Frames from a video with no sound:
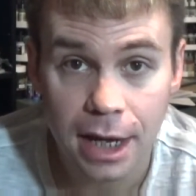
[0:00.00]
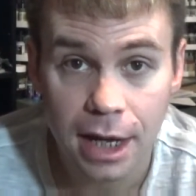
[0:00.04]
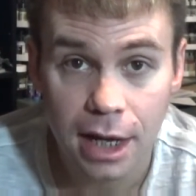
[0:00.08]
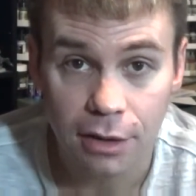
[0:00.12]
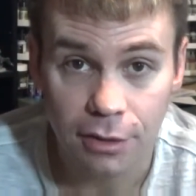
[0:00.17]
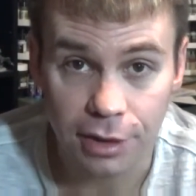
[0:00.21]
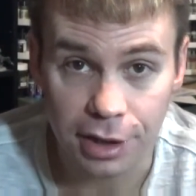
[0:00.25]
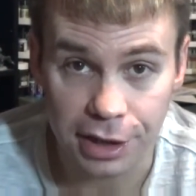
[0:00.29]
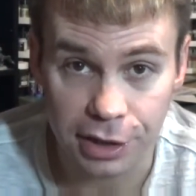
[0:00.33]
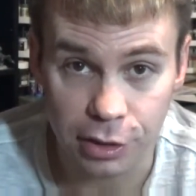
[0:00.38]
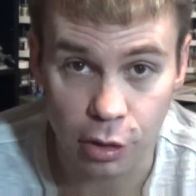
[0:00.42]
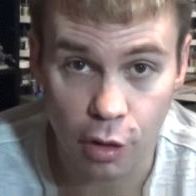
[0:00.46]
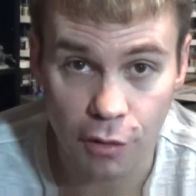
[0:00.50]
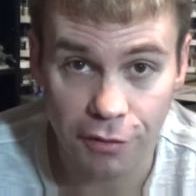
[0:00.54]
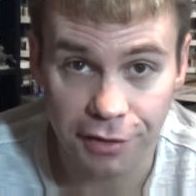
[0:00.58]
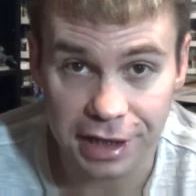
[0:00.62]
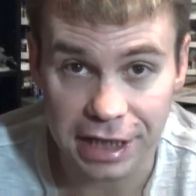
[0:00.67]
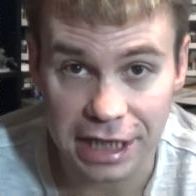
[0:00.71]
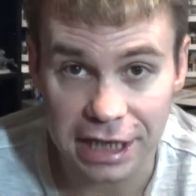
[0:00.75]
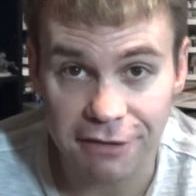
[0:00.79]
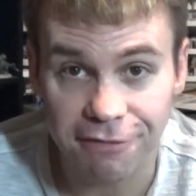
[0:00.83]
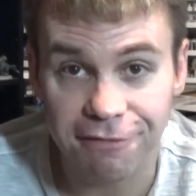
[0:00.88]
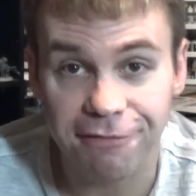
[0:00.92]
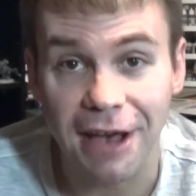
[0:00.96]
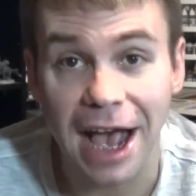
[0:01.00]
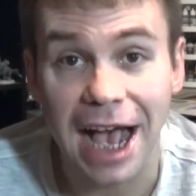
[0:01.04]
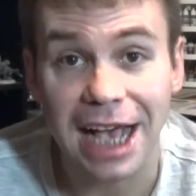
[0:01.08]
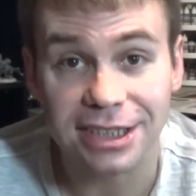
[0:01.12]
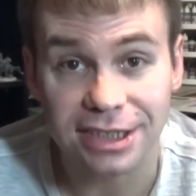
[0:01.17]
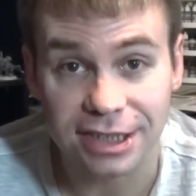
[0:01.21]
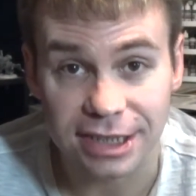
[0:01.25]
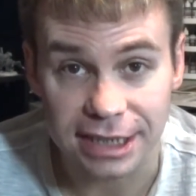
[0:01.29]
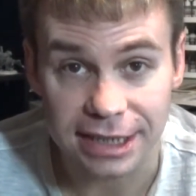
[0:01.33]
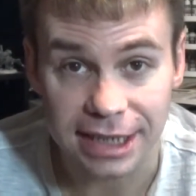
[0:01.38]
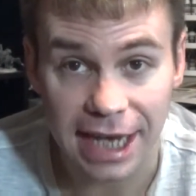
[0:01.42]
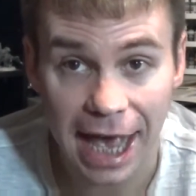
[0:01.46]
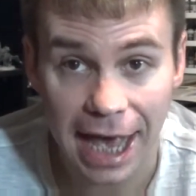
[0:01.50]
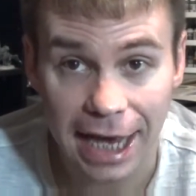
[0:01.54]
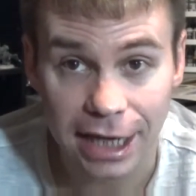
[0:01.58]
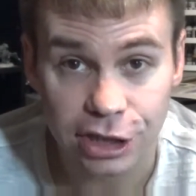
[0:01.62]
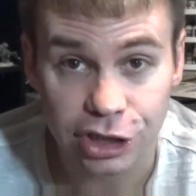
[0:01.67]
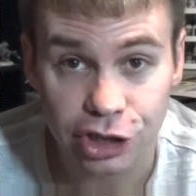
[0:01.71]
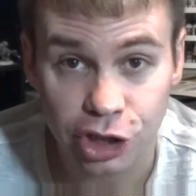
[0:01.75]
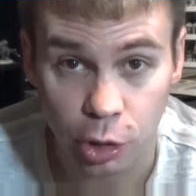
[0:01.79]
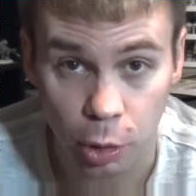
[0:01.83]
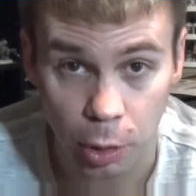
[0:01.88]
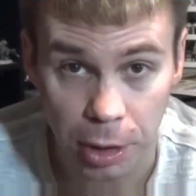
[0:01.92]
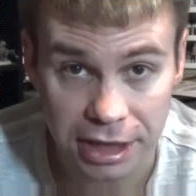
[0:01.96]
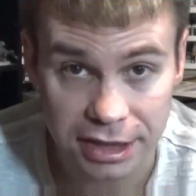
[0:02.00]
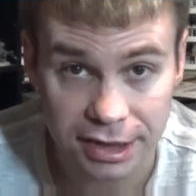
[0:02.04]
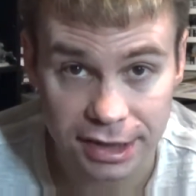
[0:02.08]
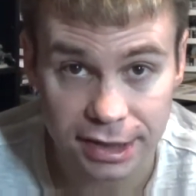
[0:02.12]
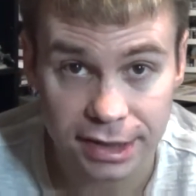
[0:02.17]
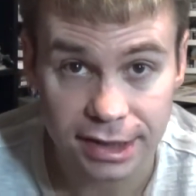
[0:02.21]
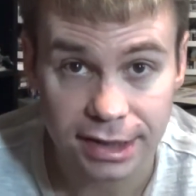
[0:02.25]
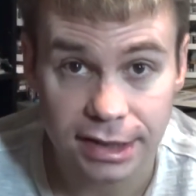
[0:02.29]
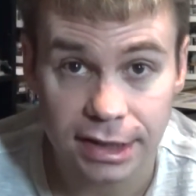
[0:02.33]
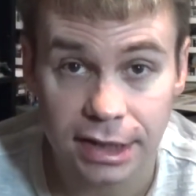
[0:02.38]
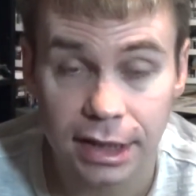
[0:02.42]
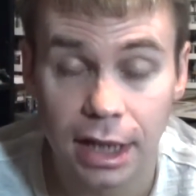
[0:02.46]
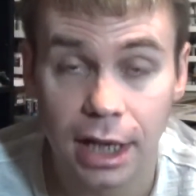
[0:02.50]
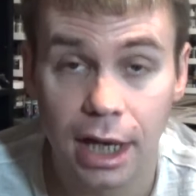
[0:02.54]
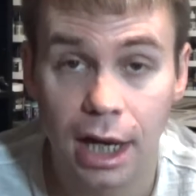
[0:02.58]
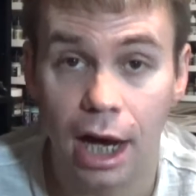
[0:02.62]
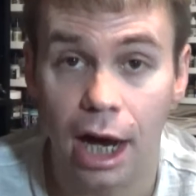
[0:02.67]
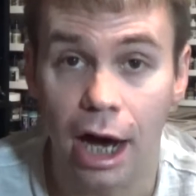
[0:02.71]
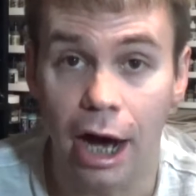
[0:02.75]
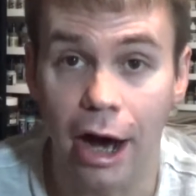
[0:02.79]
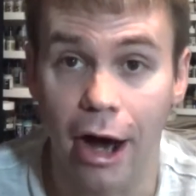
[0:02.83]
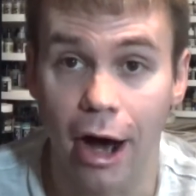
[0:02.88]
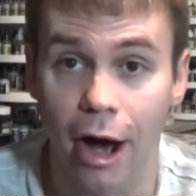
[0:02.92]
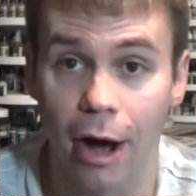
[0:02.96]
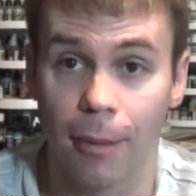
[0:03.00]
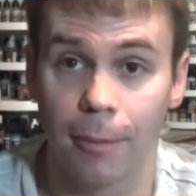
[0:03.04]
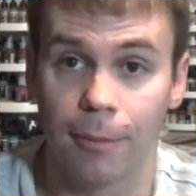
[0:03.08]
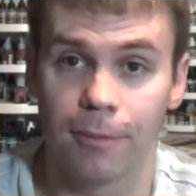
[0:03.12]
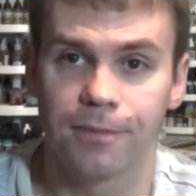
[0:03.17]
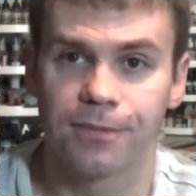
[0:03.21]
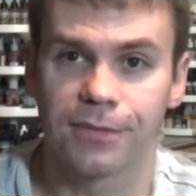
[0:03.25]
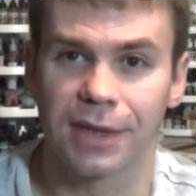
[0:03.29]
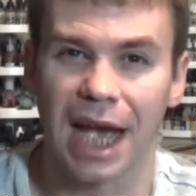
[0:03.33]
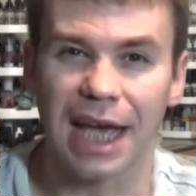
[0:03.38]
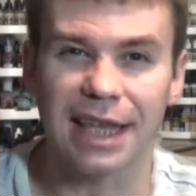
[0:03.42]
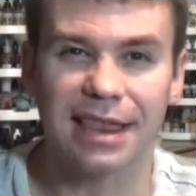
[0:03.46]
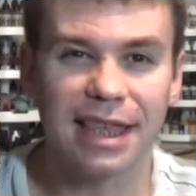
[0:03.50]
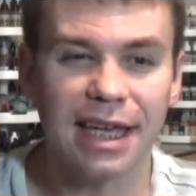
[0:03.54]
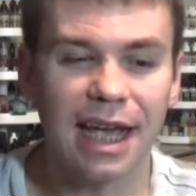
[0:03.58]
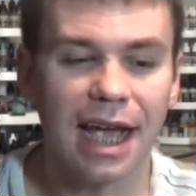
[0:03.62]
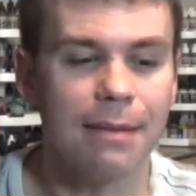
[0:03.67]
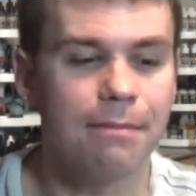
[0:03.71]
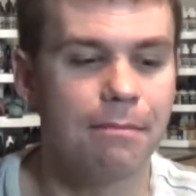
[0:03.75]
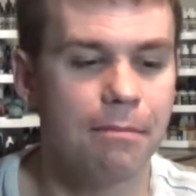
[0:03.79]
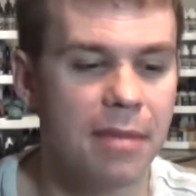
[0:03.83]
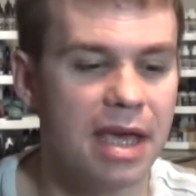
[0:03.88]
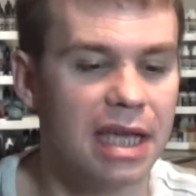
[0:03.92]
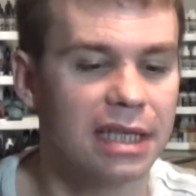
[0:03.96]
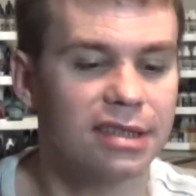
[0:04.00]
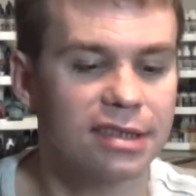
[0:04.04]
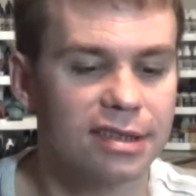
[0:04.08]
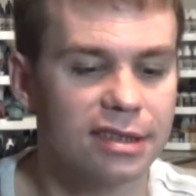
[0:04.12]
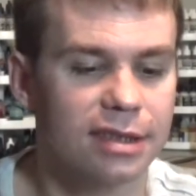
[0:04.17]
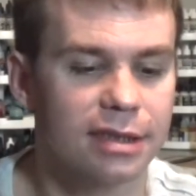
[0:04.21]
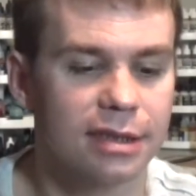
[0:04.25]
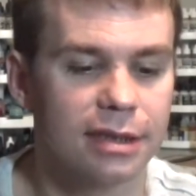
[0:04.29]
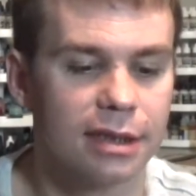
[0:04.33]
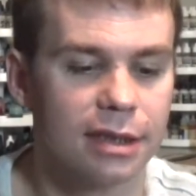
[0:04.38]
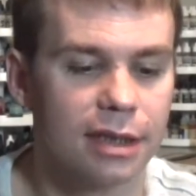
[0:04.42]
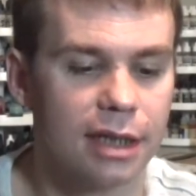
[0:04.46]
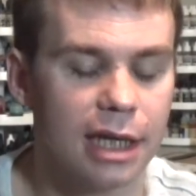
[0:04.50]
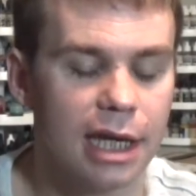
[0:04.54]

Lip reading: We're going to go over the fast attack choices. I think I missed